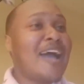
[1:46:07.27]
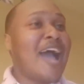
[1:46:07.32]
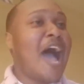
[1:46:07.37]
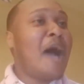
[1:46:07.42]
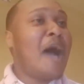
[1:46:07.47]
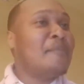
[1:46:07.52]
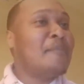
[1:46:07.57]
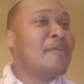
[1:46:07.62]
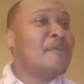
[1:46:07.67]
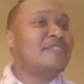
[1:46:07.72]

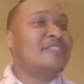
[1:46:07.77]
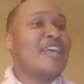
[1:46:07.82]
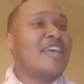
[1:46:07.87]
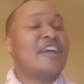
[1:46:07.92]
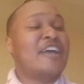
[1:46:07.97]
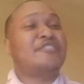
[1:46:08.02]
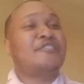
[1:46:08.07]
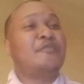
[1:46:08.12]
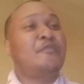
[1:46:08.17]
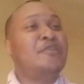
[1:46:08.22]
comment
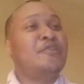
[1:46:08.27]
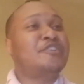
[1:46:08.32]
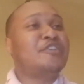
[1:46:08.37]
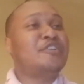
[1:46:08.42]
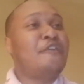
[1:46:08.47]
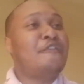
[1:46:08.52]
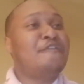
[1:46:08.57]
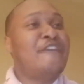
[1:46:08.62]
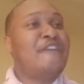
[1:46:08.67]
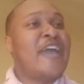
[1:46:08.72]
section with
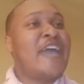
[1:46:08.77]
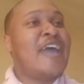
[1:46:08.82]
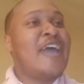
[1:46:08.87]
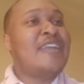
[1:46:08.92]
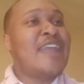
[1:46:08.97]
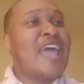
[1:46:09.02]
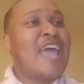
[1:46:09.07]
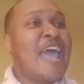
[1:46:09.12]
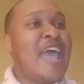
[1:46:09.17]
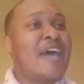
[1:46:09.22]
your
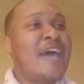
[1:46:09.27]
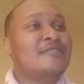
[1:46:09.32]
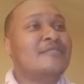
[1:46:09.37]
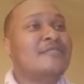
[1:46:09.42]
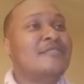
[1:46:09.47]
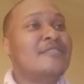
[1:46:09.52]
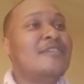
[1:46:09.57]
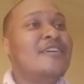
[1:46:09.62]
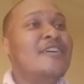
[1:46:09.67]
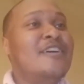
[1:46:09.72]
fan
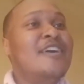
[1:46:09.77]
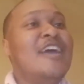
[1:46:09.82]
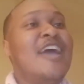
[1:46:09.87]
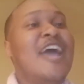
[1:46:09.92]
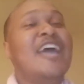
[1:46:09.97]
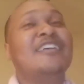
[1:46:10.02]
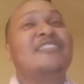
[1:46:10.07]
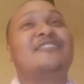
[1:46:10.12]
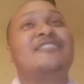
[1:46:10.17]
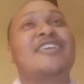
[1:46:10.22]
ass
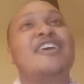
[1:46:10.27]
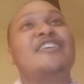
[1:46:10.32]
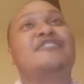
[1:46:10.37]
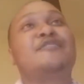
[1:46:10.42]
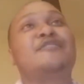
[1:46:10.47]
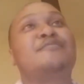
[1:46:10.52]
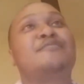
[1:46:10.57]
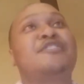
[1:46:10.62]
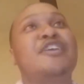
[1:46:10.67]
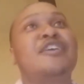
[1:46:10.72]
and say
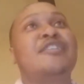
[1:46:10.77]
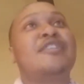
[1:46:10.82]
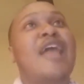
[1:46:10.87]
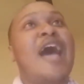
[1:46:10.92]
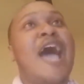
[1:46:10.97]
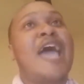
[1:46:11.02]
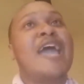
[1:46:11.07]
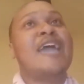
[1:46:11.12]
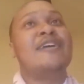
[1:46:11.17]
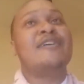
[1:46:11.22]
some shit
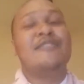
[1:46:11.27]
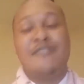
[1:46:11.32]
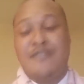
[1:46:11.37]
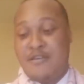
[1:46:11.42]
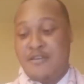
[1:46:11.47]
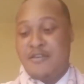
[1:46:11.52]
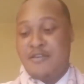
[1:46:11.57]
like,